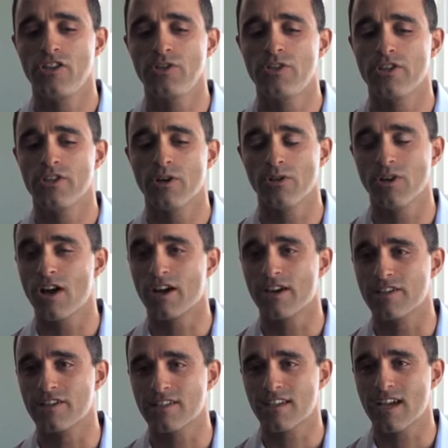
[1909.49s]
You can no
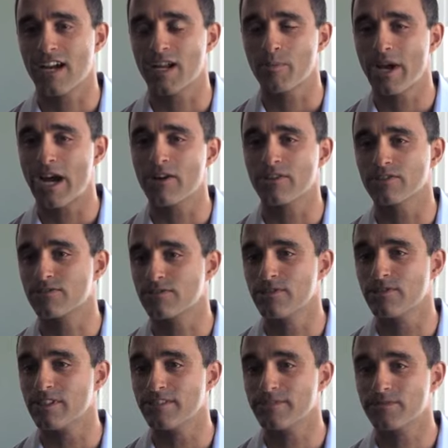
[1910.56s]
longer just kind of power
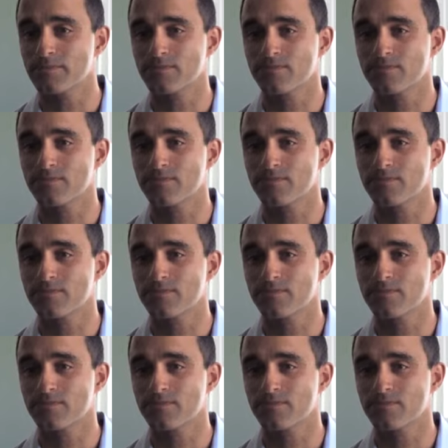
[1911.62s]
through it.